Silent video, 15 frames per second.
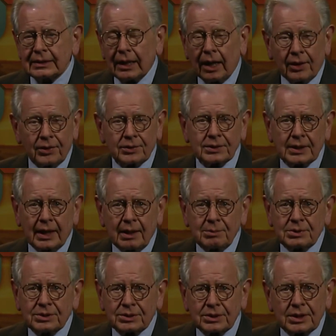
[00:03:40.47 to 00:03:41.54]
Other times
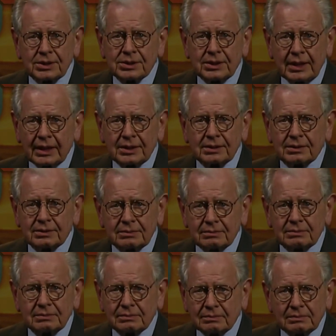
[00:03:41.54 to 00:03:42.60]
you just get
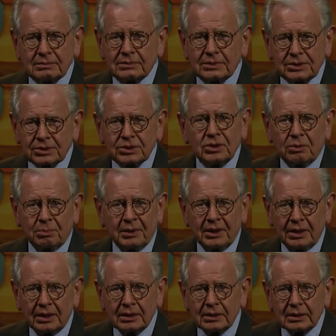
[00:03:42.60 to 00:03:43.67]
stupid.
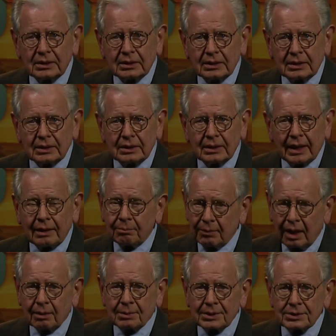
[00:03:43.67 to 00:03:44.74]
And
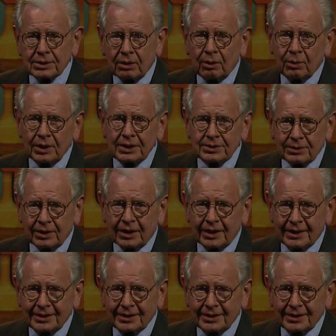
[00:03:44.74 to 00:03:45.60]
Mama's always right.